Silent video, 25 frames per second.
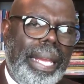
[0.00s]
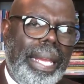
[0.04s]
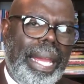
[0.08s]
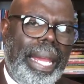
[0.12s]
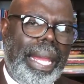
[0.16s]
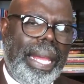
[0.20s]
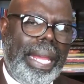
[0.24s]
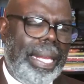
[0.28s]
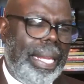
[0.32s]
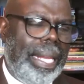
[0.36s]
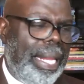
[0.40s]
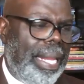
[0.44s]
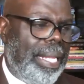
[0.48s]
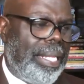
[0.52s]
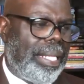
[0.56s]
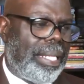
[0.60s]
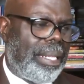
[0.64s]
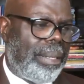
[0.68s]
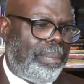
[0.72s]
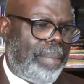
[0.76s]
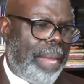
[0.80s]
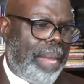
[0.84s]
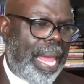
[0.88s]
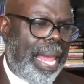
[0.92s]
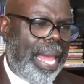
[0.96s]
And he's
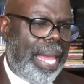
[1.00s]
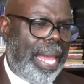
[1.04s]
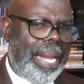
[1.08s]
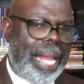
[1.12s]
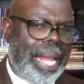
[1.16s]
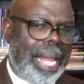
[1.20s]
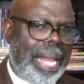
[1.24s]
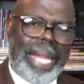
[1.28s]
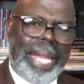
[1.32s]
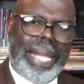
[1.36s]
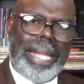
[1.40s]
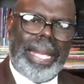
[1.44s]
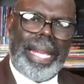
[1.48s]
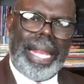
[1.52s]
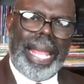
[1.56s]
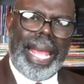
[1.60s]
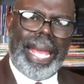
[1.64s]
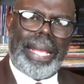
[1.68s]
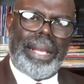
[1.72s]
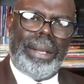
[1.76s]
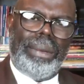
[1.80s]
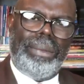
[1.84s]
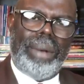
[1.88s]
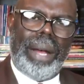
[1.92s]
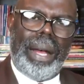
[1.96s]
a man acting
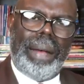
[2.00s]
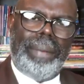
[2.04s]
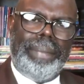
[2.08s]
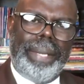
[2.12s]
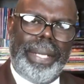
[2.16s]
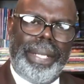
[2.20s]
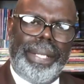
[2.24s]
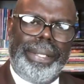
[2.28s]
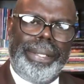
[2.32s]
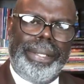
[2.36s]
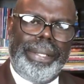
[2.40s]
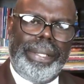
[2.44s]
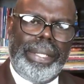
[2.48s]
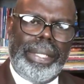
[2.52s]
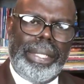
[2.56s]
like a woman.